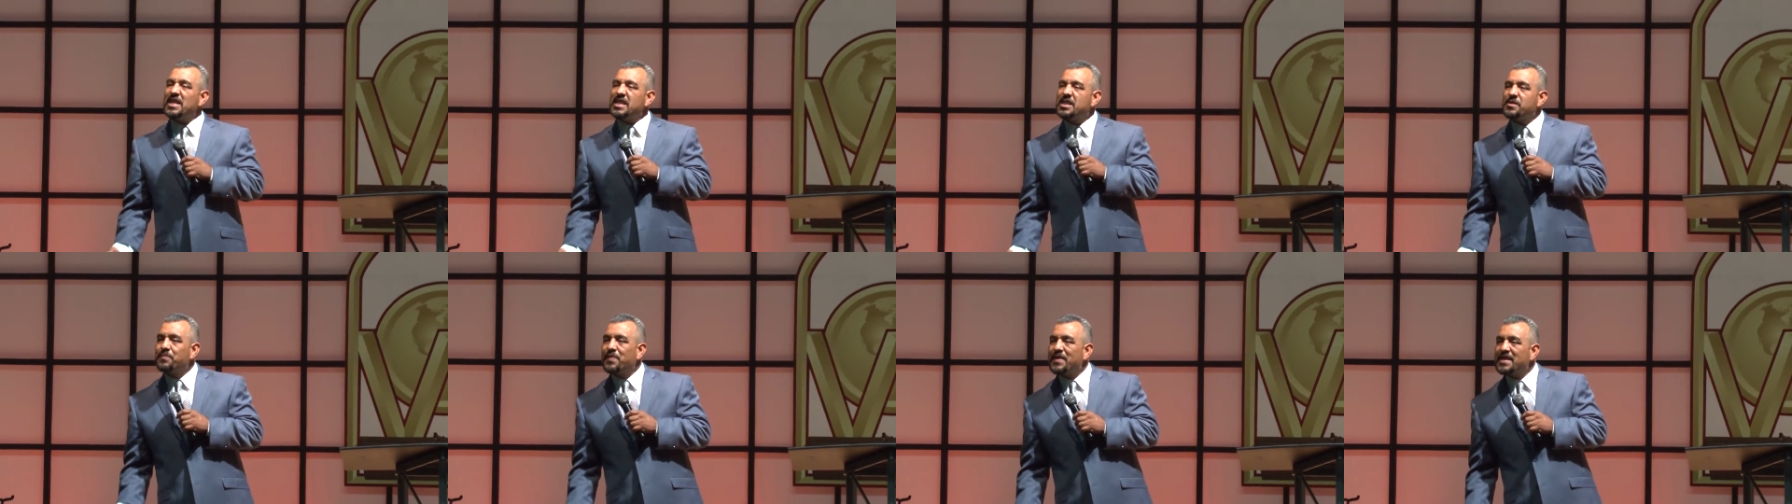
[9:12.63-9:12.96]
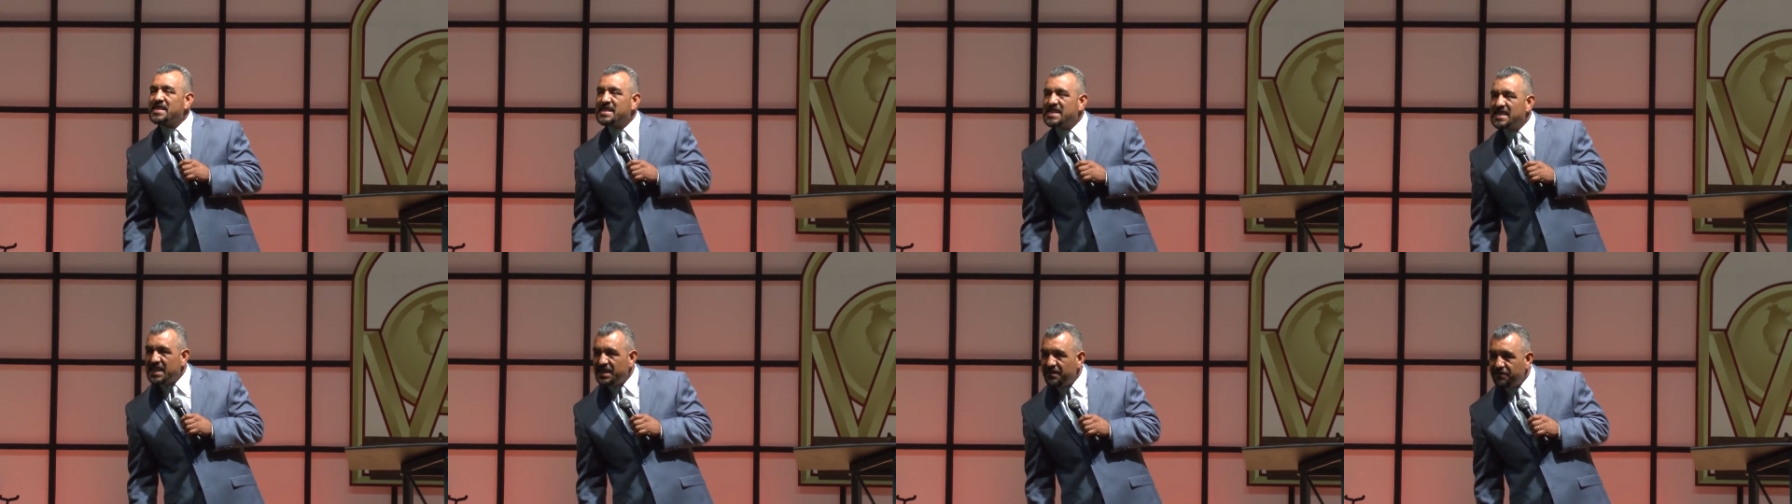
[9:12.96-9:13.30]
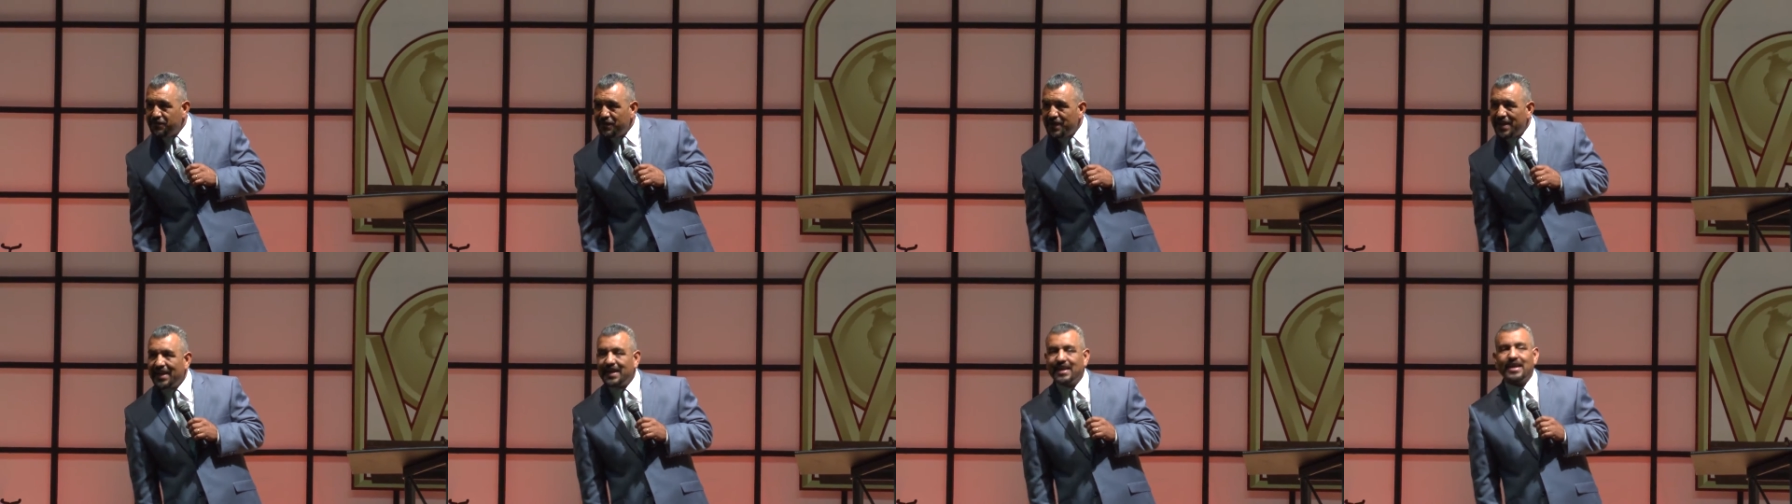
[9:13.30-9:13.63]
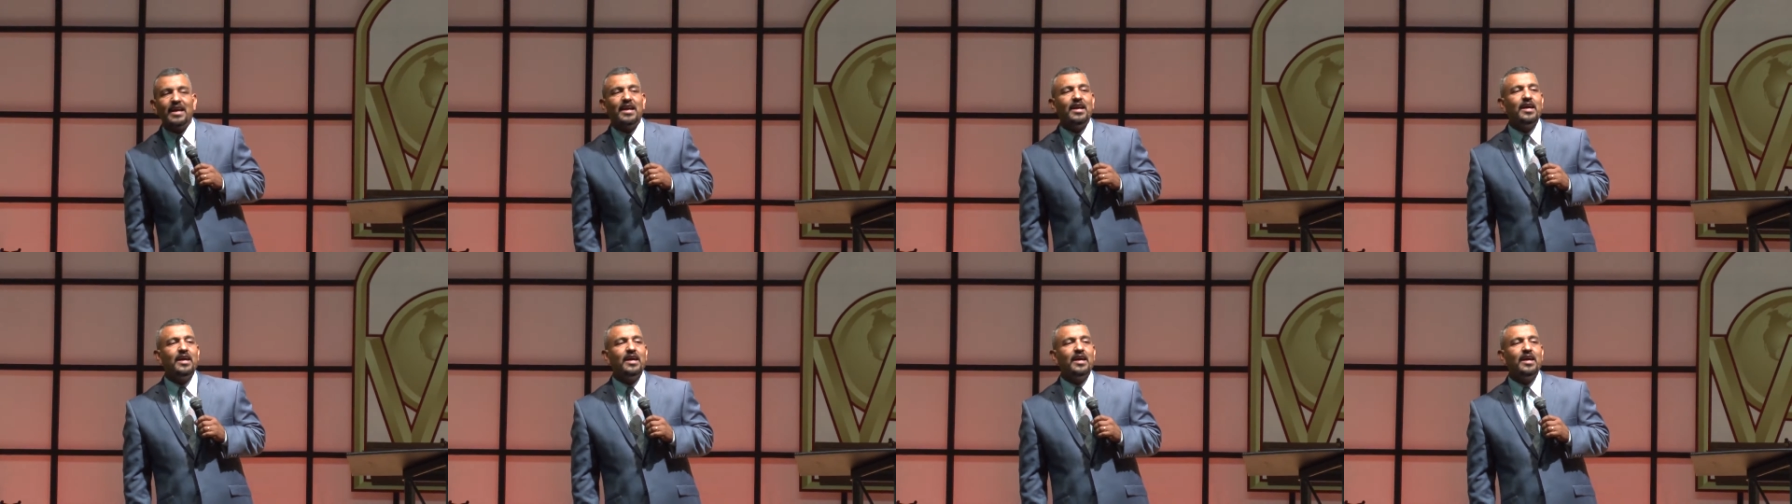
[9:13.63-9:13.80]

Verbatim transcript: specific